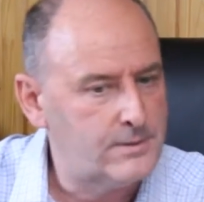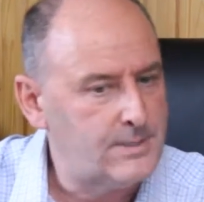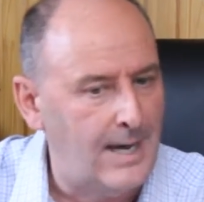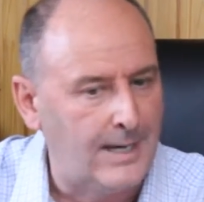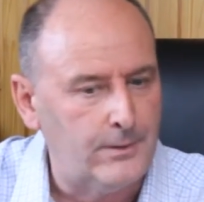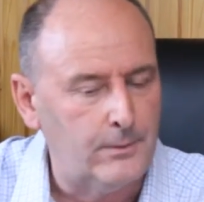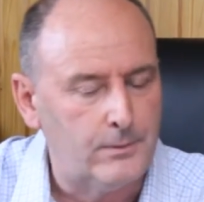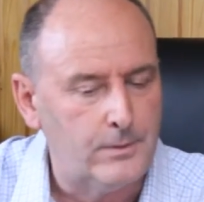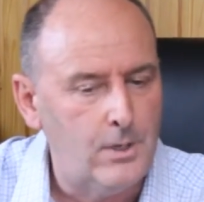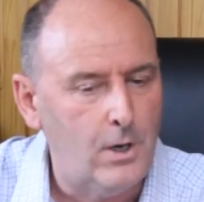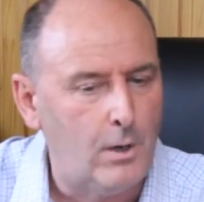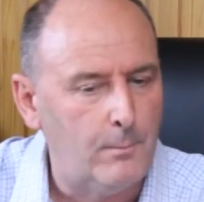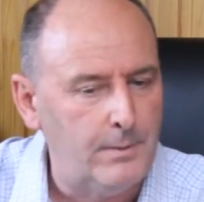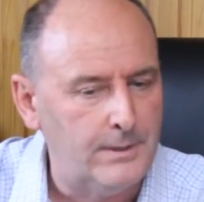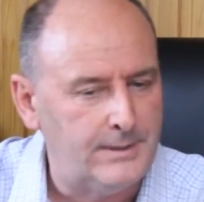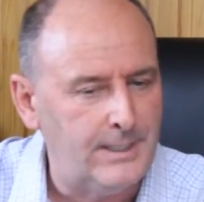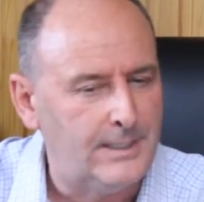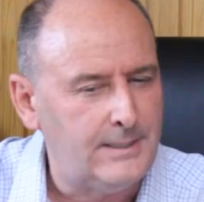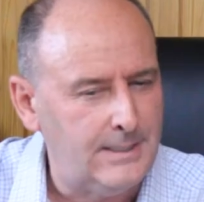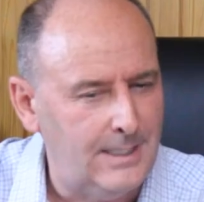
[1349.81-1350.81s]
I don't know,
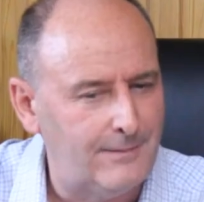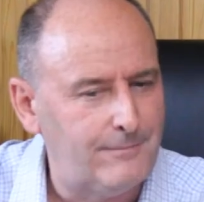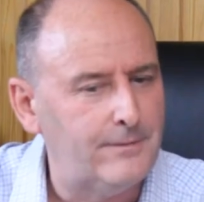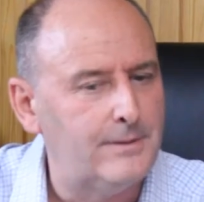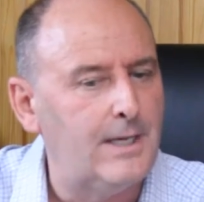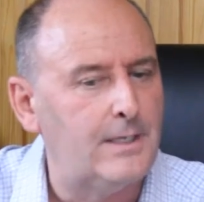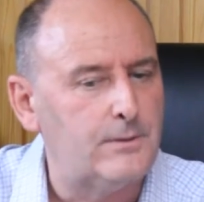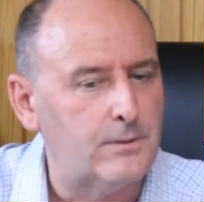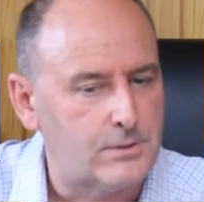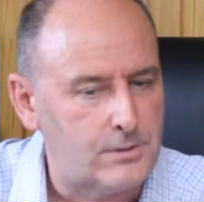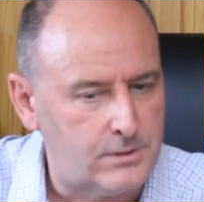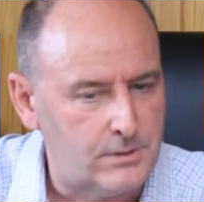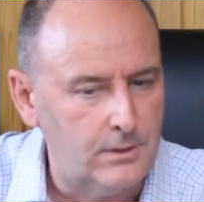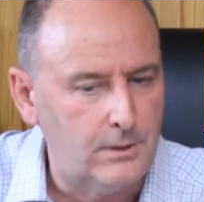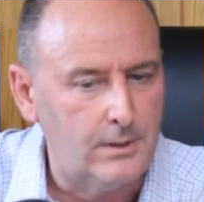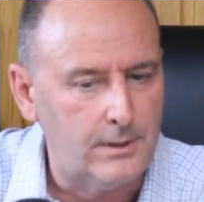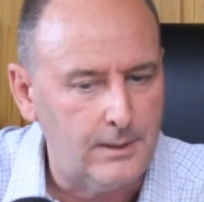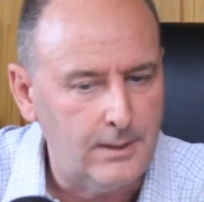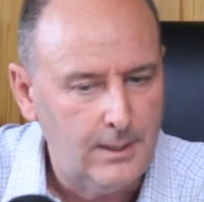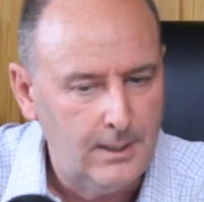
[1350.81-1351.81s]
but they definitely
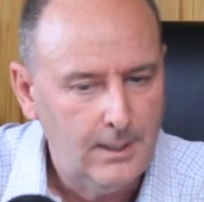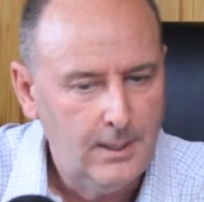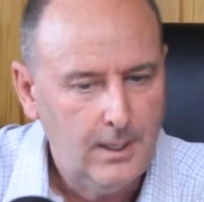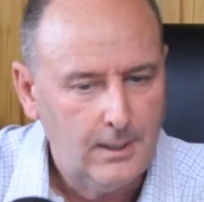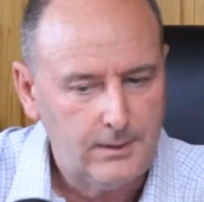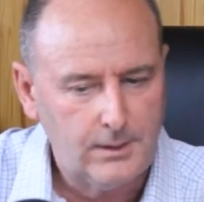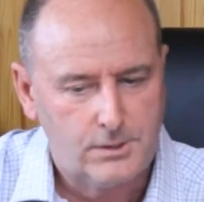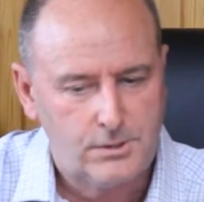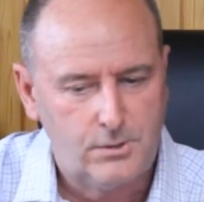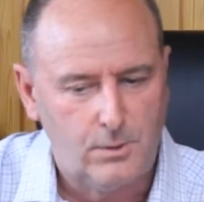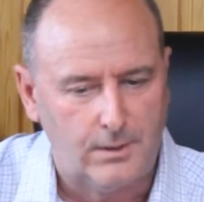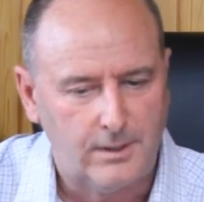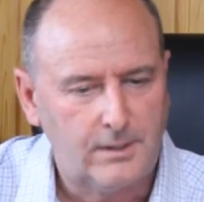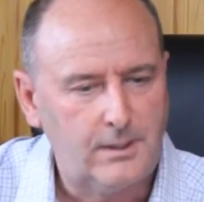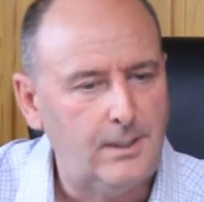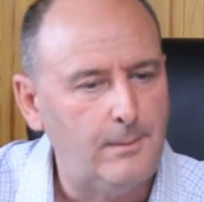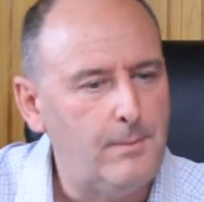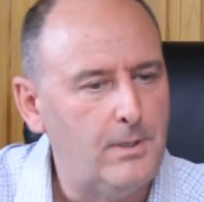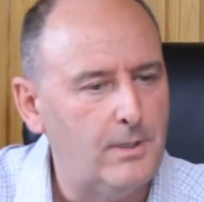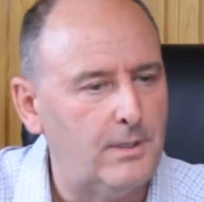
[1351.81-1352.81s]
understood this sort of
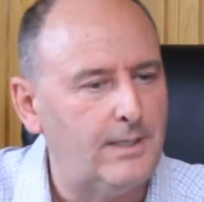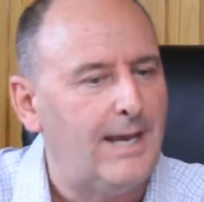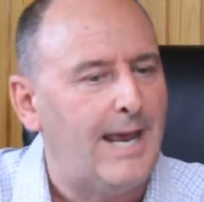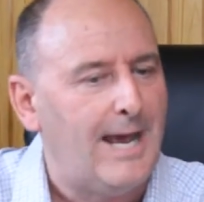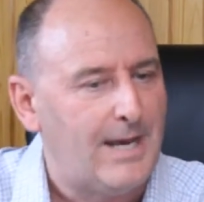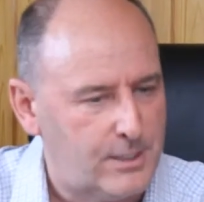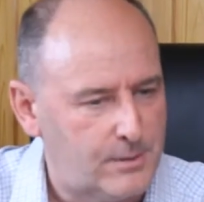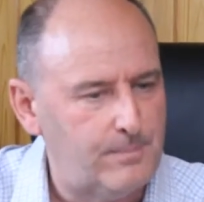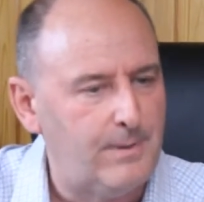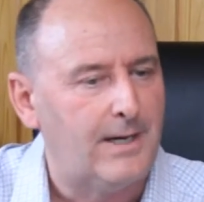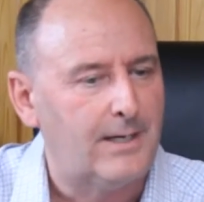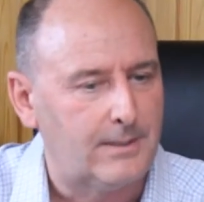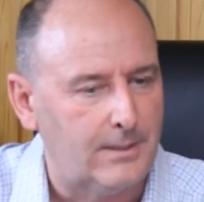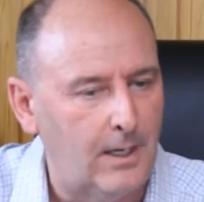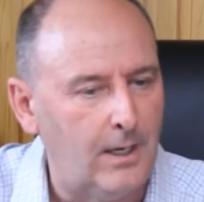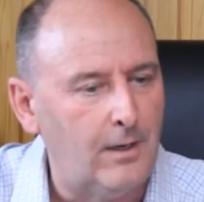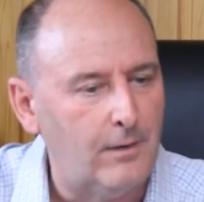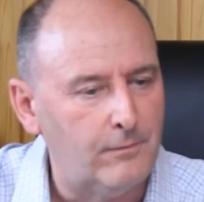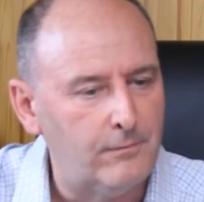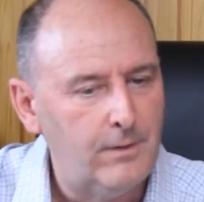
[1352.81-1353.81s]
community aspect
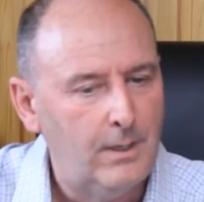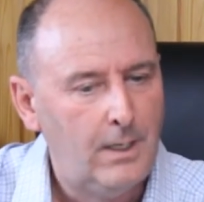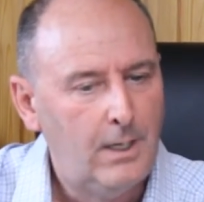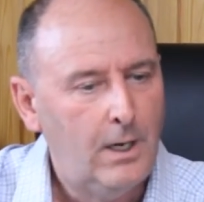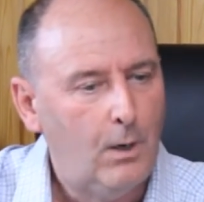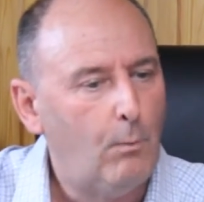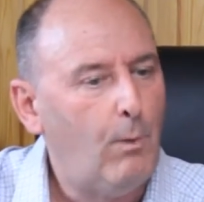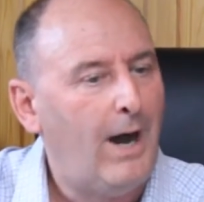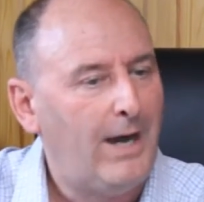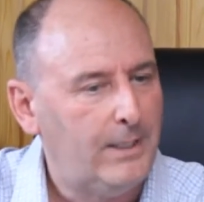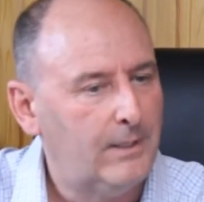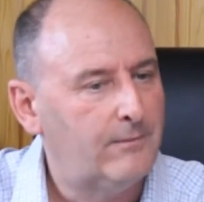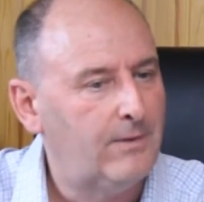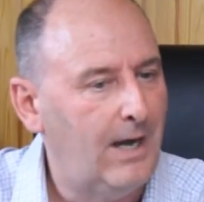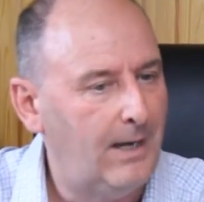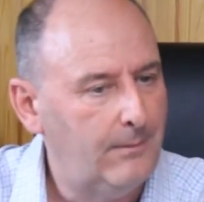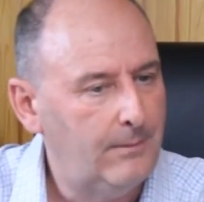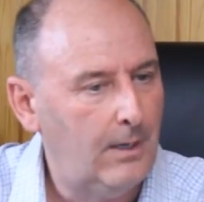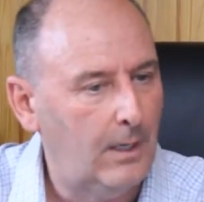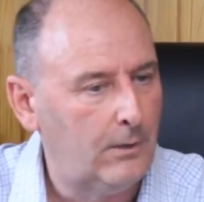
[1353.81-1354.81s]
of why you've
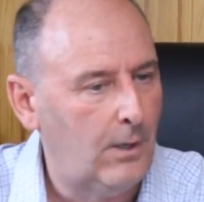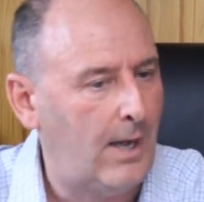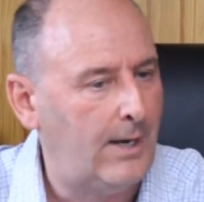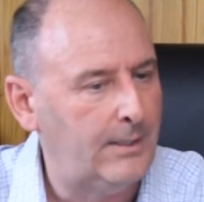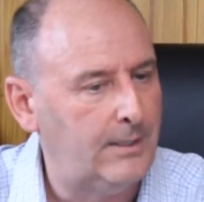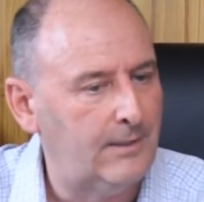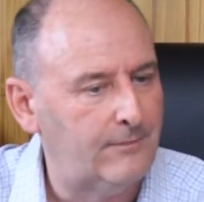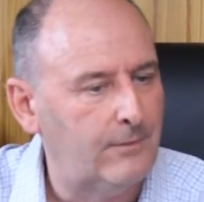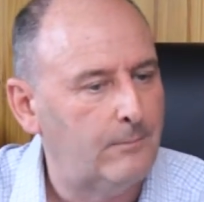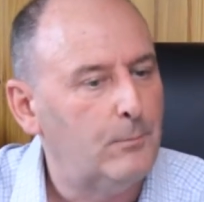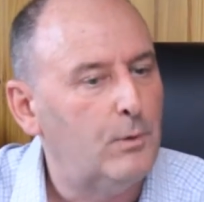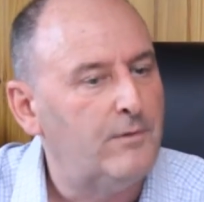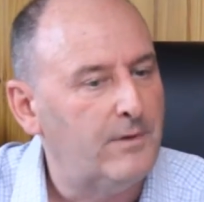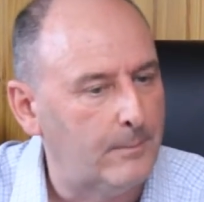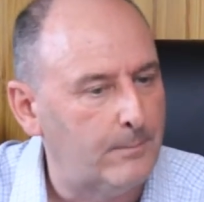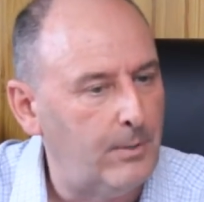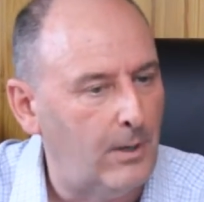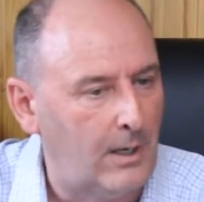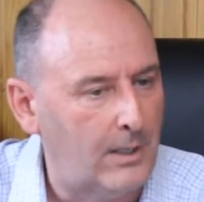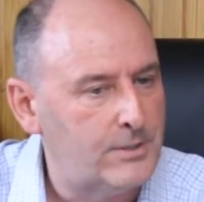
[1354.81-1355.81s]
got a lot of different moving
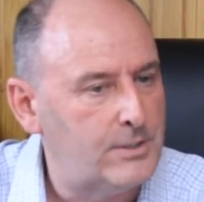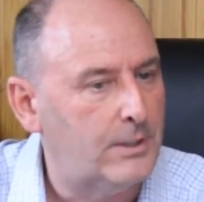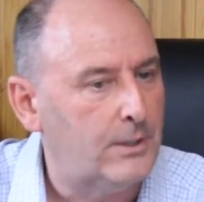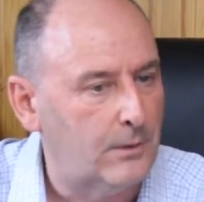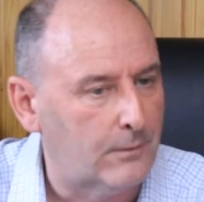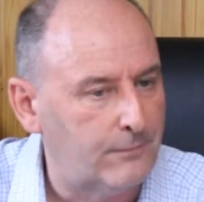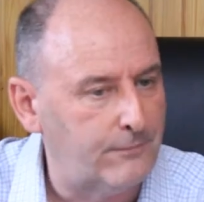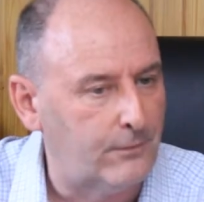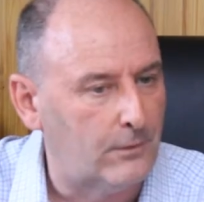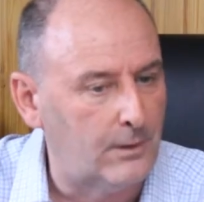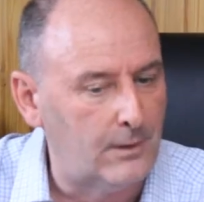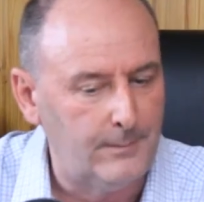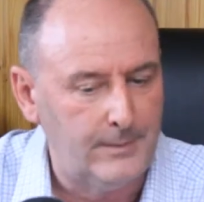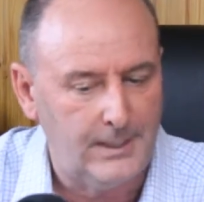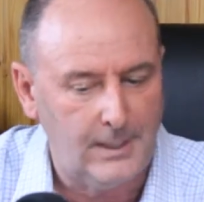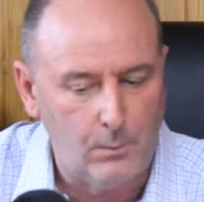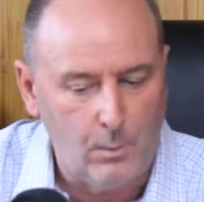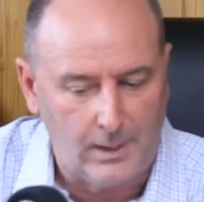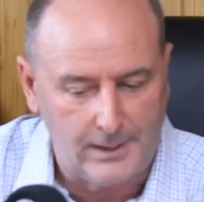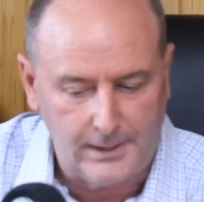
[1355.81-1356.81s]
parts at your firm, and they
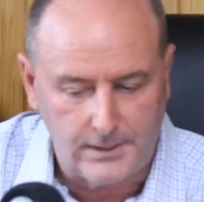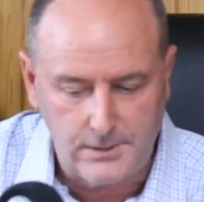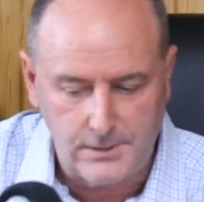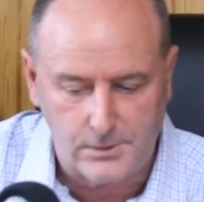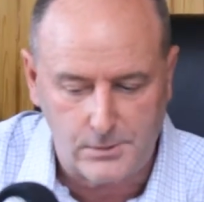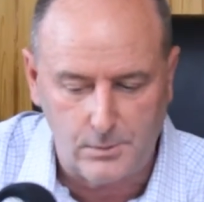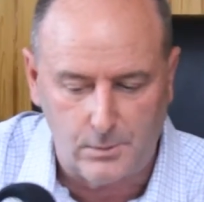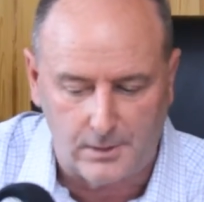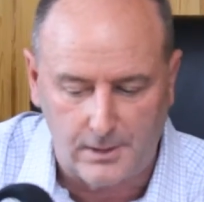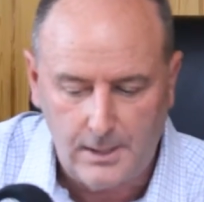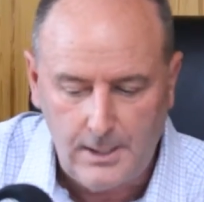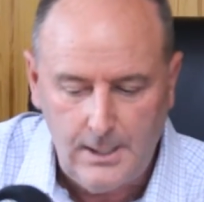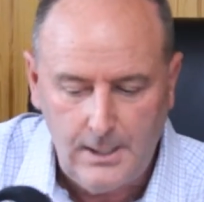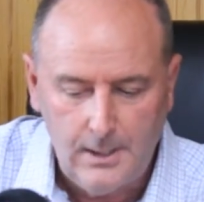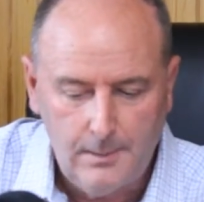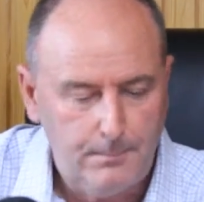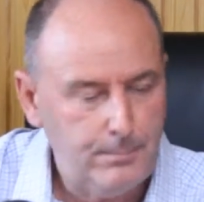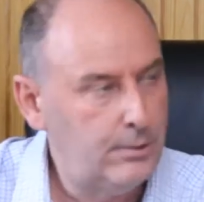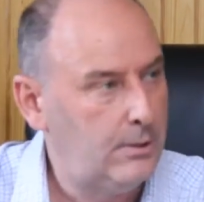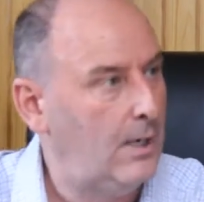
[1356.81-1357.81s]
wanted to sort of
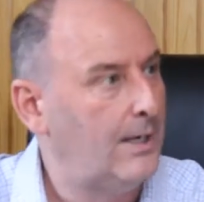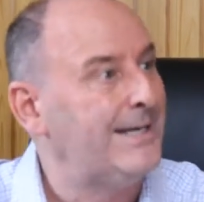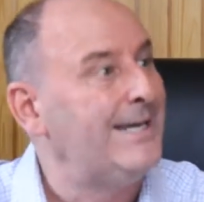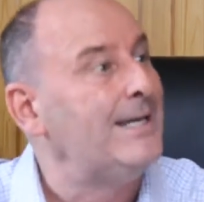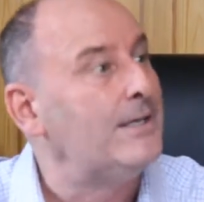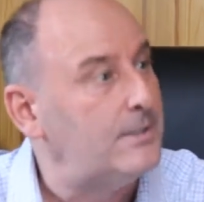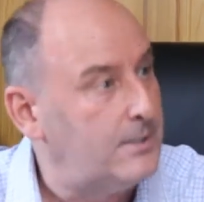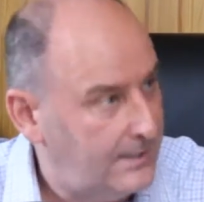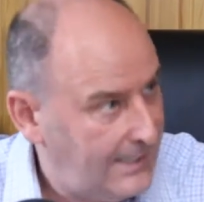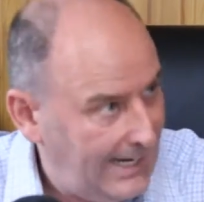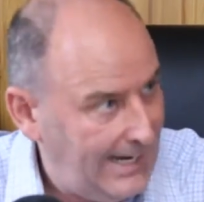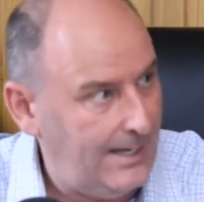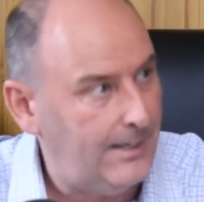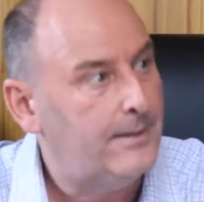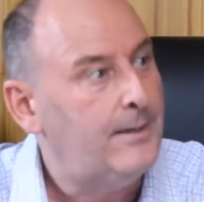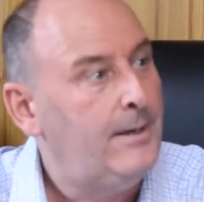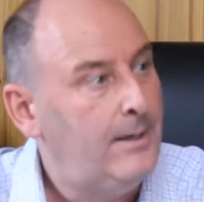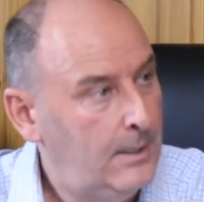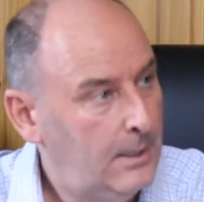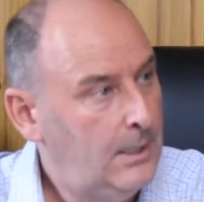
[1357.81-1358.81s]
plug into that
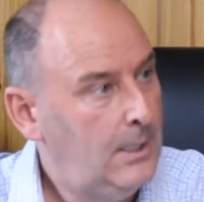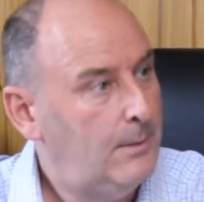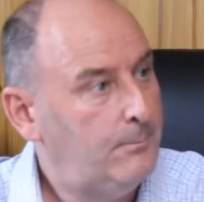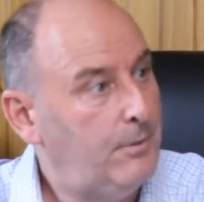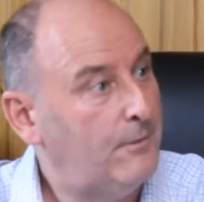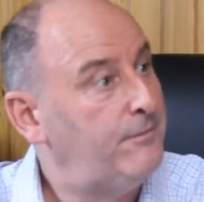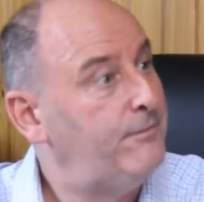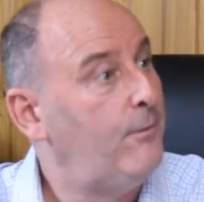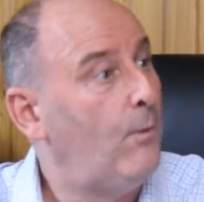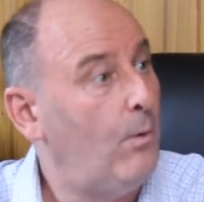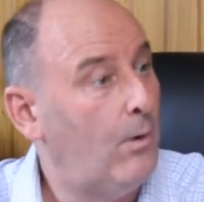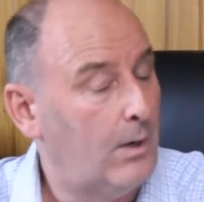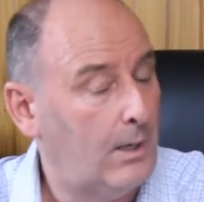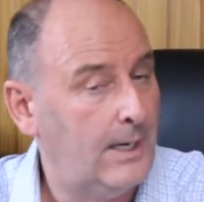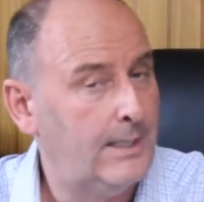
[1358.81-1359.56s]
before.